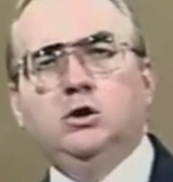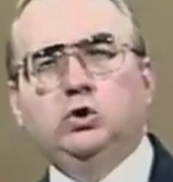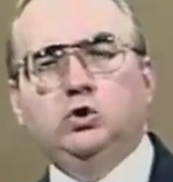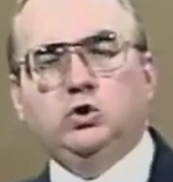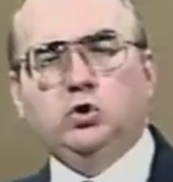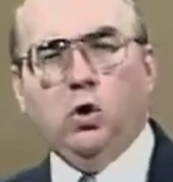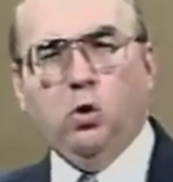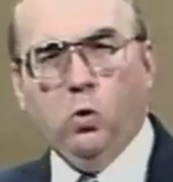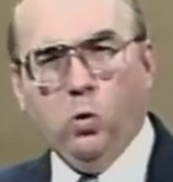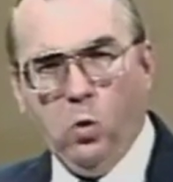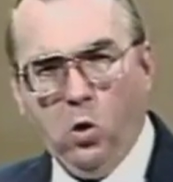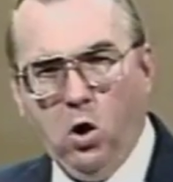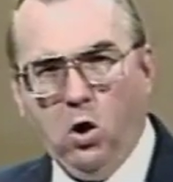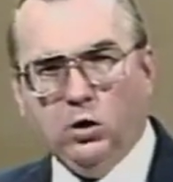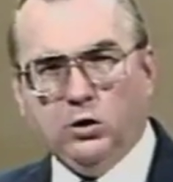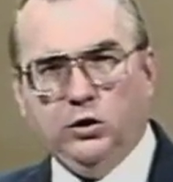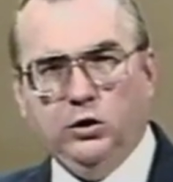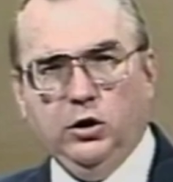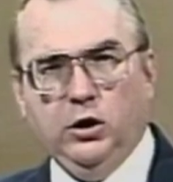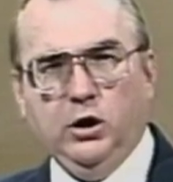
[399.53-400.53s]
so
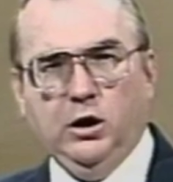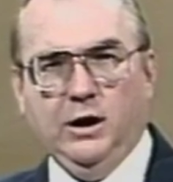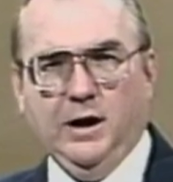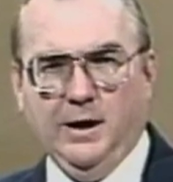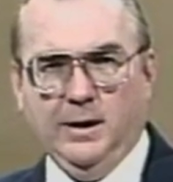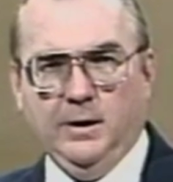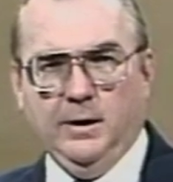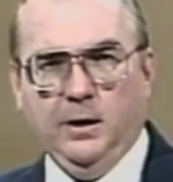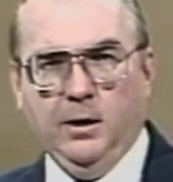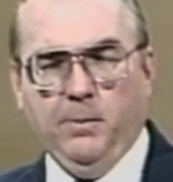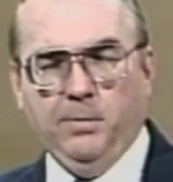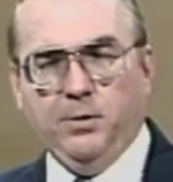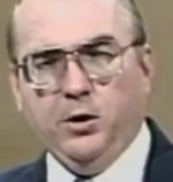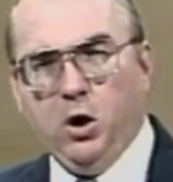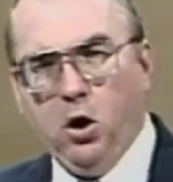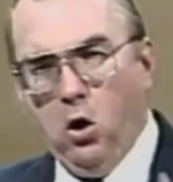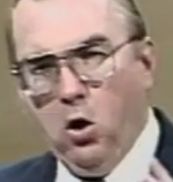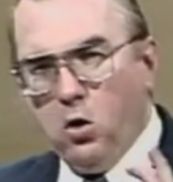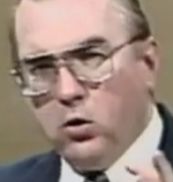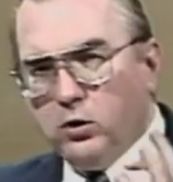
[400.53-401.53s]
walk ye in him.
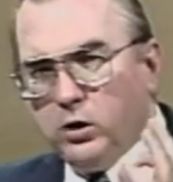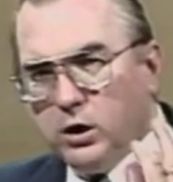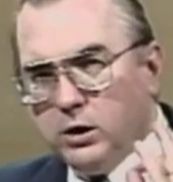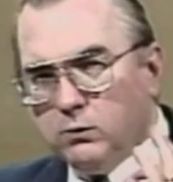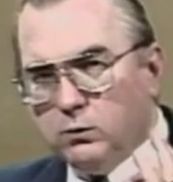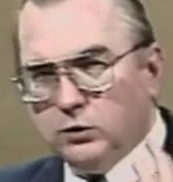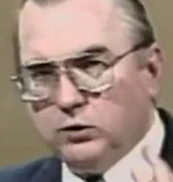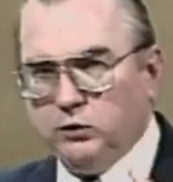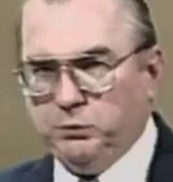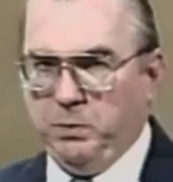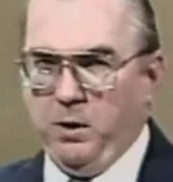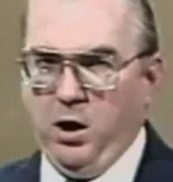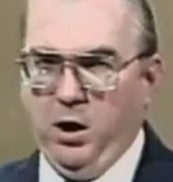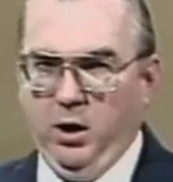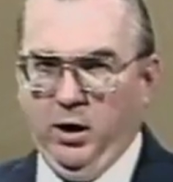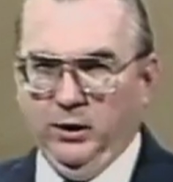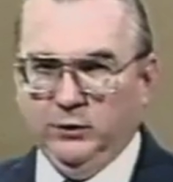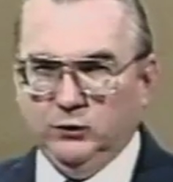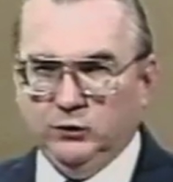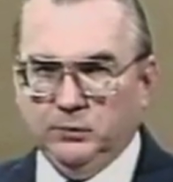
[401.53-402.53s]
The only
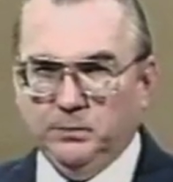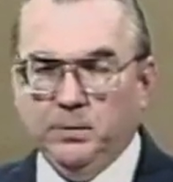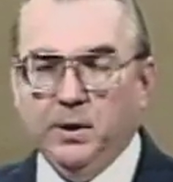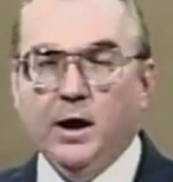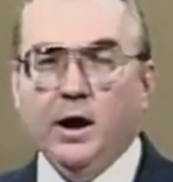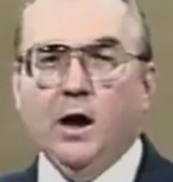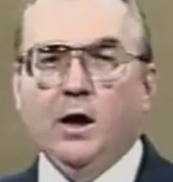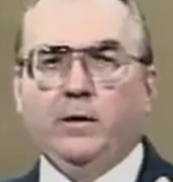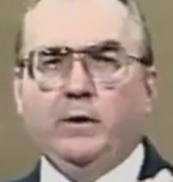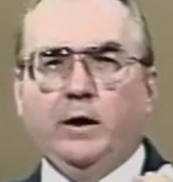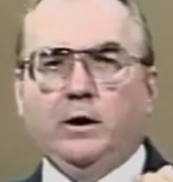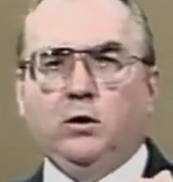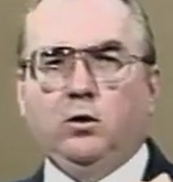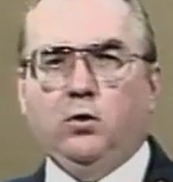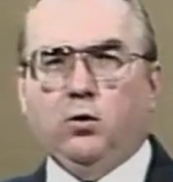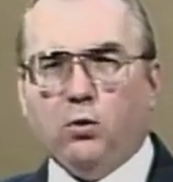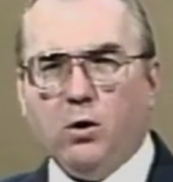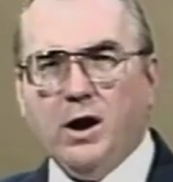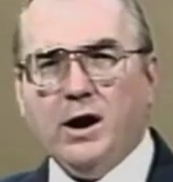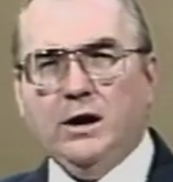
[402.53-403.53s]
response that
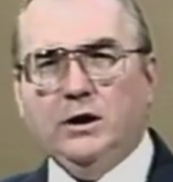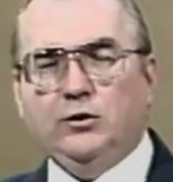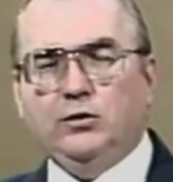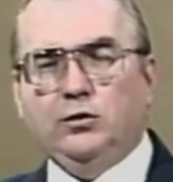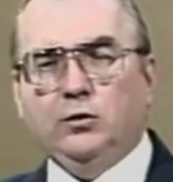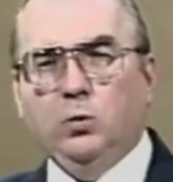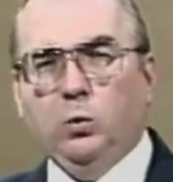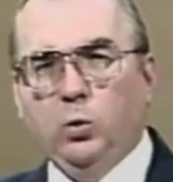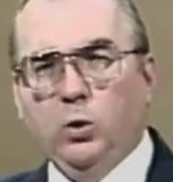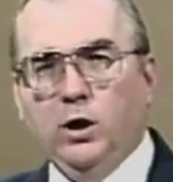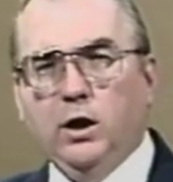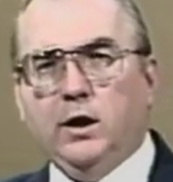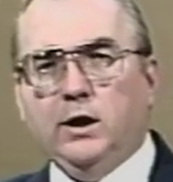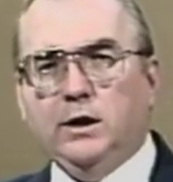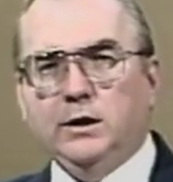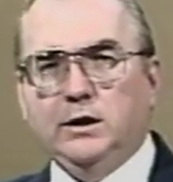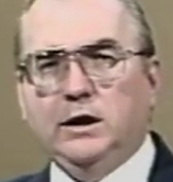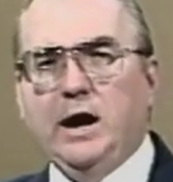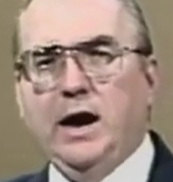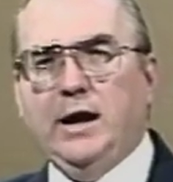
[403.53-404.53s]
grace will
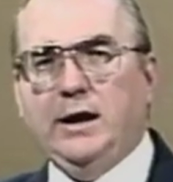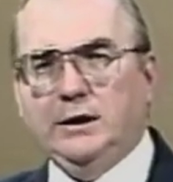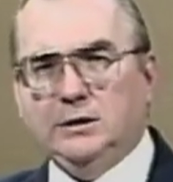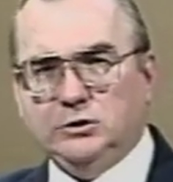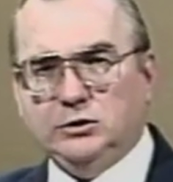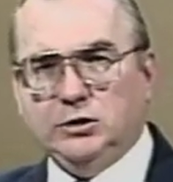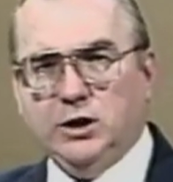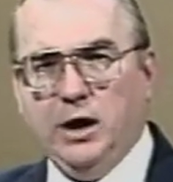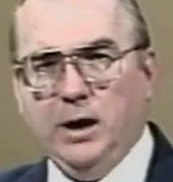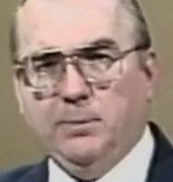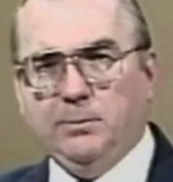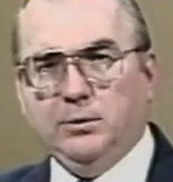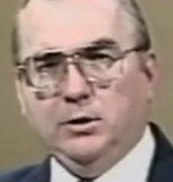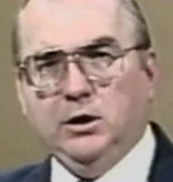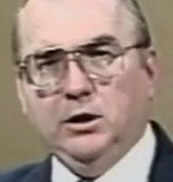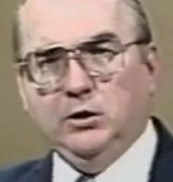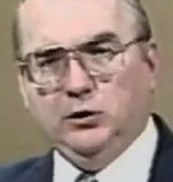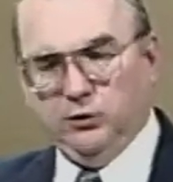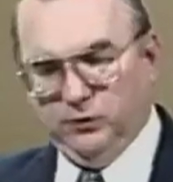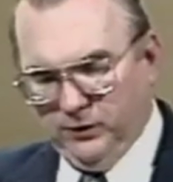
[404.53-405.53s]
and can
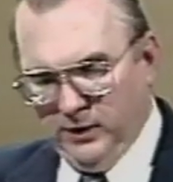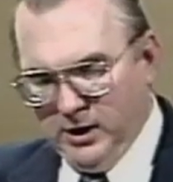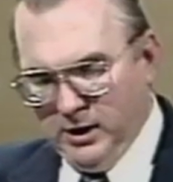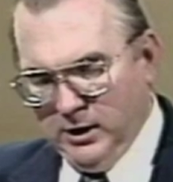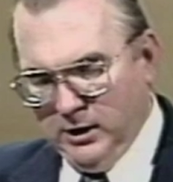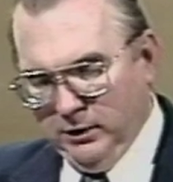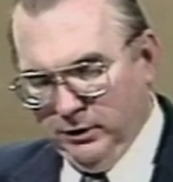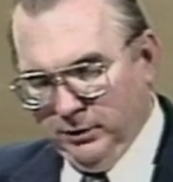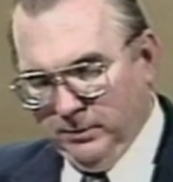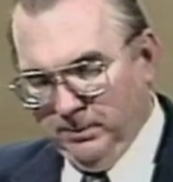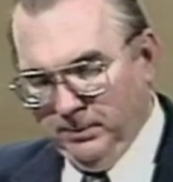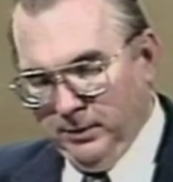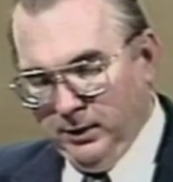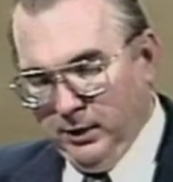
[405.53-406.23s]
accept is faith.